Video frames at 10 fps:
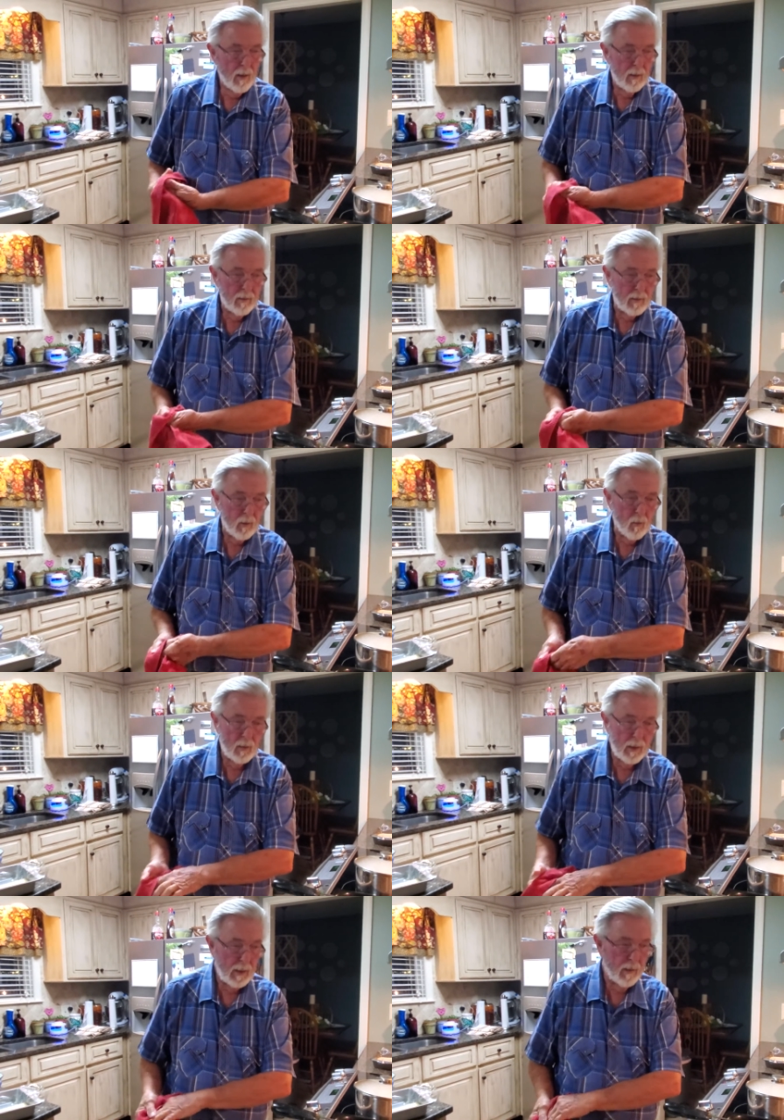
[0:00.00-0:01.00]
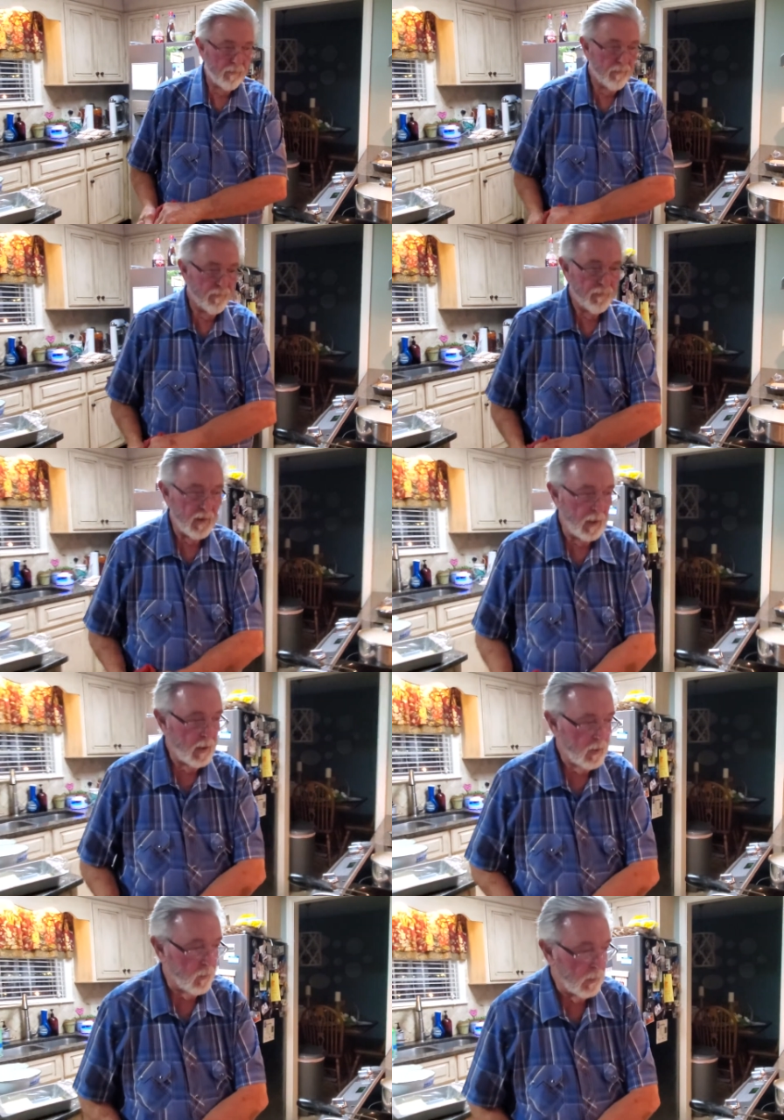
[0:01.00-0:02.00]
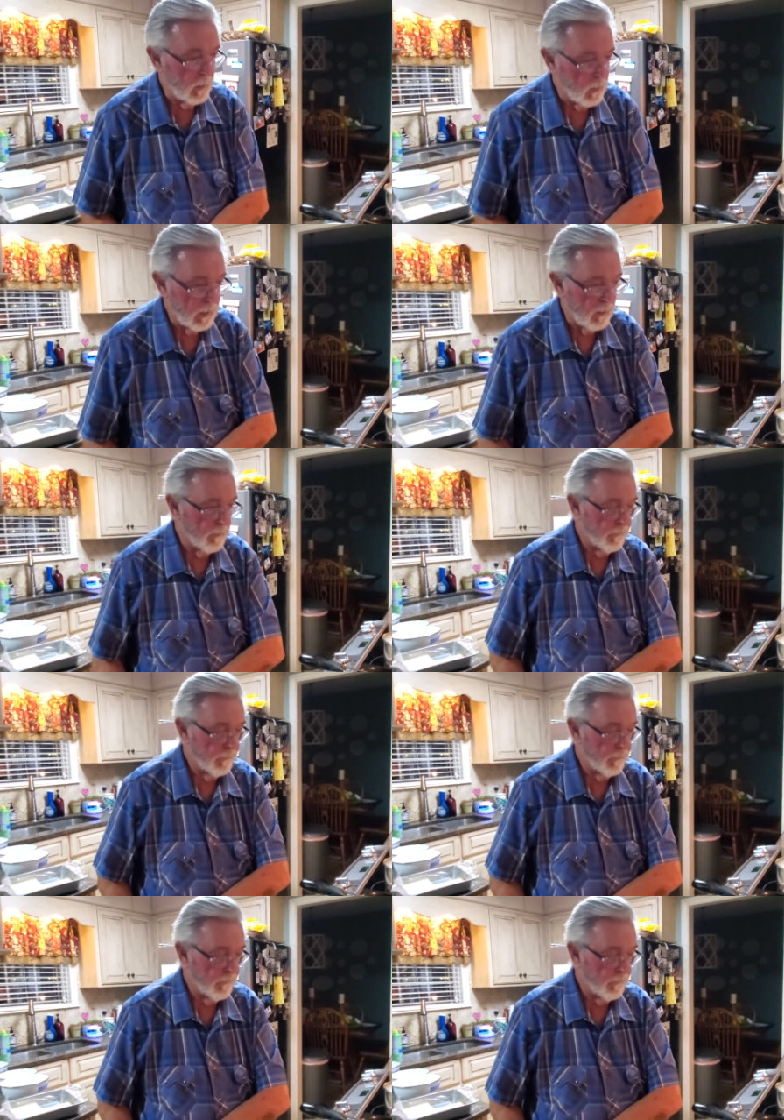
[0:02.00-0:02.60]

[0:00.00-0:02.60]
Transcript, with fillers: So when they get finished, we will,